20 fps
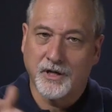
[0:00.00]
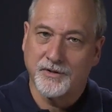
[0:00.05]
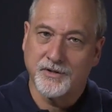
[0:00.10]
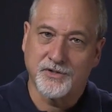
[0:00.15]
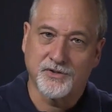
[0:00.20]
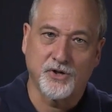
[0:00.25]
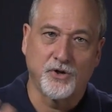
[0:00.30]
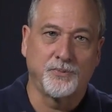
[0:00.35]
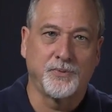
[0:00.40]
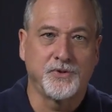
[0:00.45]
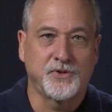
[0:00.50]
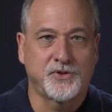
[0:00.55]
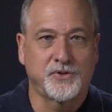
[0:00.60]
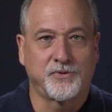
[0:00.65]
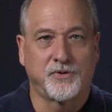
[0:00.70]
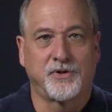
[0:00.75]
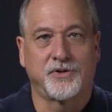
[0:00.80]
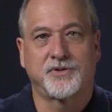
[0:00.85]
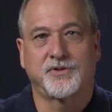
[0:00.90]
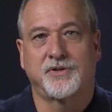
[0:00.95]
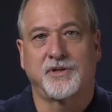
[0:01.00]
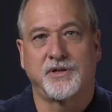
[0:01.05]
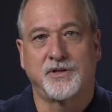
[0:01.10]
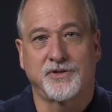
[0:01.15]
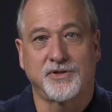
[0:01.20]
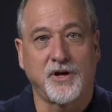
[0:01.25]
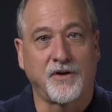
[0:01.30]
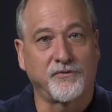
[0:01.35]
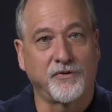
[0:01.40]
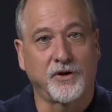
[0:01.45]
on this open source
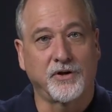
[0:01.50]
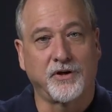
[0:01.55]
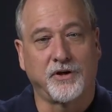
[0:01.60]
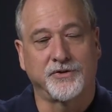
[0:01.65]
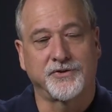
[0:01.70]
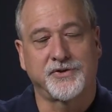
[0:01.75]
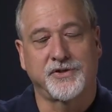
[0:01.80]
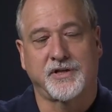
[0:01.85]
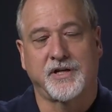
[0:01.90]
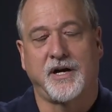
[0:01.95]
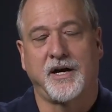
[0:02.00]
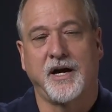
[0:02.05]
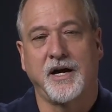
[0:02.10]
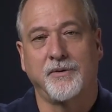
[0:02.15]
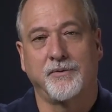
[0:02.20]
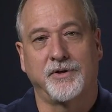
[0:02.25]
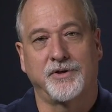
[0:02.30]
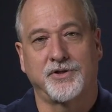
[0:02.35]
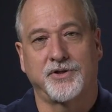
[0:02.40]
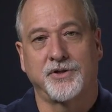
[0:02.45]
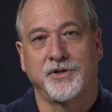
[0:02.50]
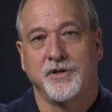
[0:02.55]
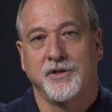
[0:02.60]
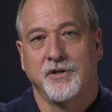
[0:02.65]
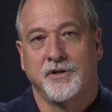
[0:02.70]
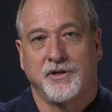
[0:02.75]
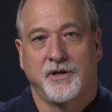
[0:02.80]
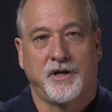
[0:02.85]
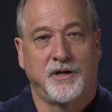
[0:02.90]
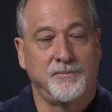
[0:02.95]
software called Sakai, which
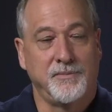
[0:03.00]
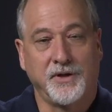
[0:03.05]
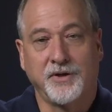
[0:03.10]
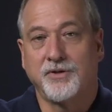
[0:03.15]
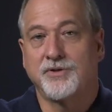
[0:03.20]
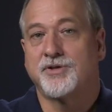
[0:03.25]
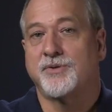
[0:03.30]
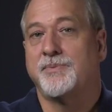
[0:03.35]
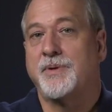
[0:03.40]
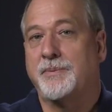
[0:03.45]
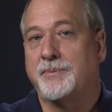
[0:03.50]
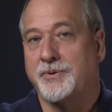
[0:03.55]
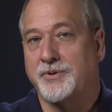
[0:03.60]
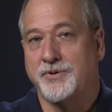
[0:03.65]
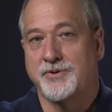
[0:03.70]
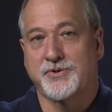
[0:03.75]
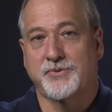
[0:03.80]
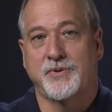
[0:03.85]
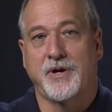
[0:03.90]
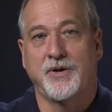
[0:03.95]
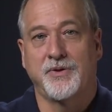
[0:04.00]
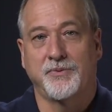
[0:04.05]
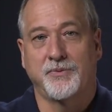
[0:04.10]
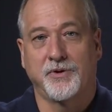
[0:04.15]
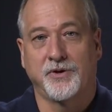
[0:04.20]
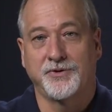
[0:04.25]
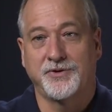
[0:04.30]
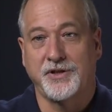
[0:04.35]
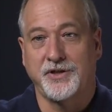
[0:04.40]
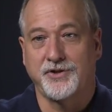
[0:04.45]
millions of people use around the
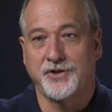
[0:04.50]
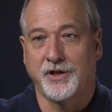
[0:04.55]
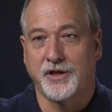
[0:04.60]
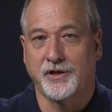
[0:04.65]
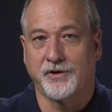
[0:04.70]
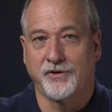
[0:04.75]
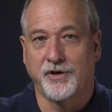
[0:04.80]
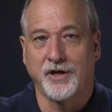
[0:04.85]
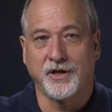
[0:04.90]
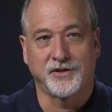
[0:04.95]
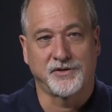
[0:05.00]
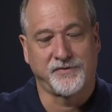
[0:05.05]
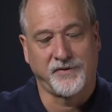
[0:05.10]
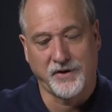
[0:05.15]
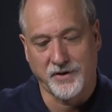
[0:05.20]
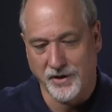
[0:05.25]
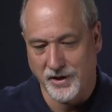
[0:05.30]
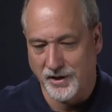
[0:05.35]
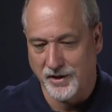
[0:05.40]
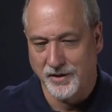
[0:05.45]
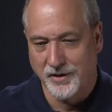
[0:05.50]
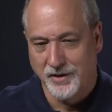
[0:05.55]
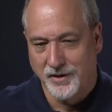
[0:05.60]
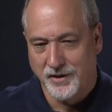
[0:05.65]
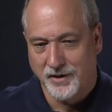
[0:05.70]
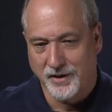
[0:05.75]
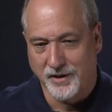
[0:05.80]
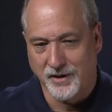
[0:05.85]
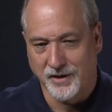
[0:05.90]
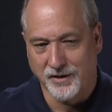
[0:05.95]
world teaching and learning. It's very
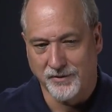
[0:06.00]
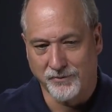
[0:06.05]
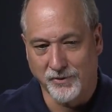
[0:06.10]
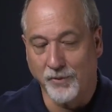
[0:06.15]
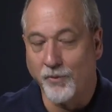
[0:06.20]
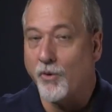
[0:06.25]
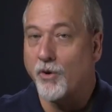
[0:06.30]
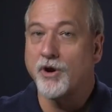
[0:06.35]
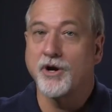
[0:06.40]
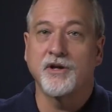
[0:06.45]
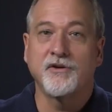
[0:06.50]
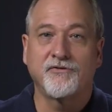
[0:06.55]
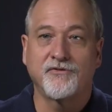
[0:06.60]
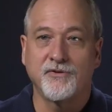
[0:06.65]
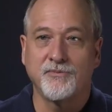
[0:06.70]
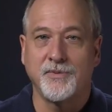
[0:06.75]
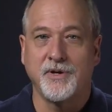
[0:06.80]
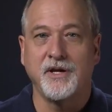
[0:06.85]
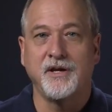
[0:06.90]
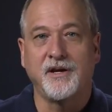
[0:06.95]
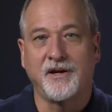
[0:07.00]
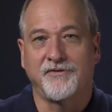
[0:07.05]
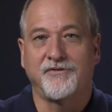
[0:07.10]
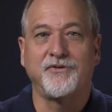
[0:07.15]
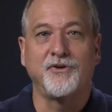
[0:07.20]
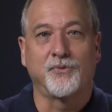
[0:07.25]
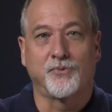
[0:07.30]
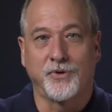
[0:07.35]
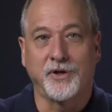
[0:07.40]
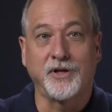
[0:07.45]
rewarding for me. I
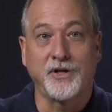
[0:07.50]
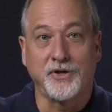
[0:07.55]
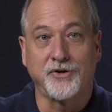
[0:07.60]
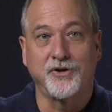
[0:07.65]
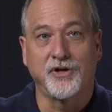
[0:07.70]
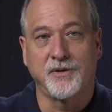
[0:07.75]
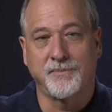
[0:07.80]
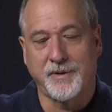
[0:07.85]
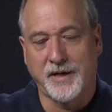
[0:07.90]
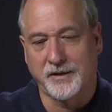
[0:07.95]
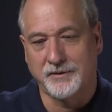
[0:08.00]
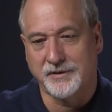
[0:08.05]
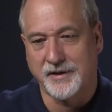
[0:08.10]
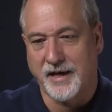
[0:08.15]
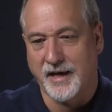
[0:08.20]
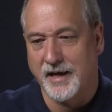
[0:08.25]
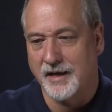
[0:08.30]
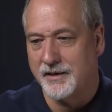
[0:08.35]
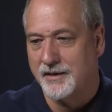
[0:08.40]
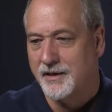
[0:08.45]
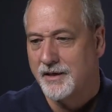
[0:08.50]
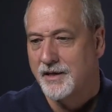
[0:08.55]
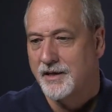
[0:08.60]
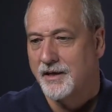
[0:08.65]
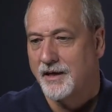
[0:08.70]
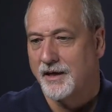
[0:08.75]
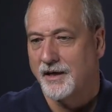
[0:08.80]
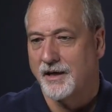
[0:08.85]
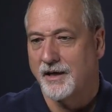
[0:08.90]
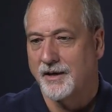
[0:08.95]
feel really good about that.
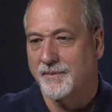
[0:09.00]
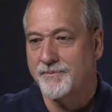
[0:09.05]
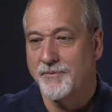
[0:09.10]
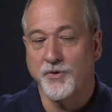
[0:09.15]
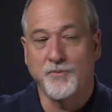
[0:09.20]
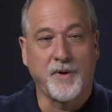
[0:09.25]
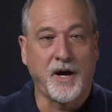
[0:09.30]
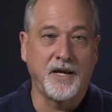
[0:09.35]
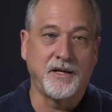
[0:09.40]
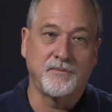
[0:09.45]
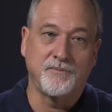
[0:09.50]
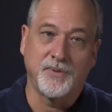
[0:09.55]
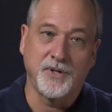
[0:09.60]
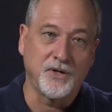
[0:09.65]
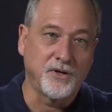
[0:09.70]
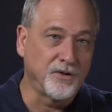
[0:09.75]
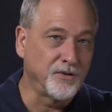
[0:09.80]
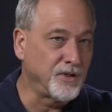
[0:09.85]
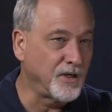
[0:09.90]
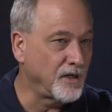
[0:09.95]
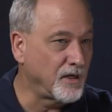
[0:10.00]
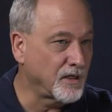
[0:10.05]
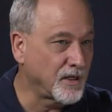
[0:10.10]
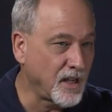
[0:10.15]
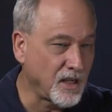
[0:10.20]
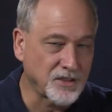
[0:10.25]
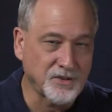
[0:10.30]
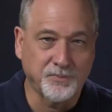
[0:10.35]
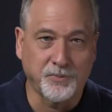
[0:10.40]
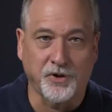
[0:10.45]
You might build a
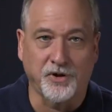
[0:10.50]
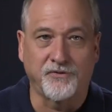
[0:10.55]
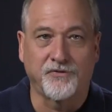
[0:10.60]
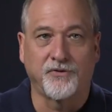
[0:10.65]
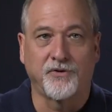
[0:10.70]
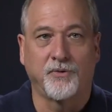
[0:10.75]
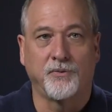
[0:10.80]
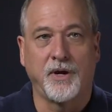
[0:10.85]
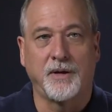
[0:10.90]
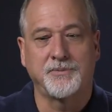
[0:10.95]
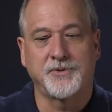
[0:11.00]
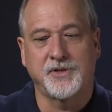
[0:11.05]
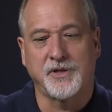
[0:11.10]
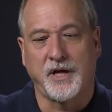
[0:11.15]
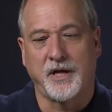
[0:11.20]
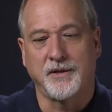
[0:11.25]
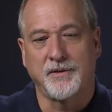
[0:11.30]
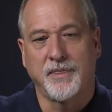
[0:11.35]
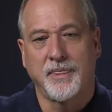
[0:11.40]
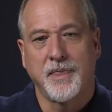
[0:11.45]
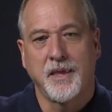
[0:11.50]
guest book for a website.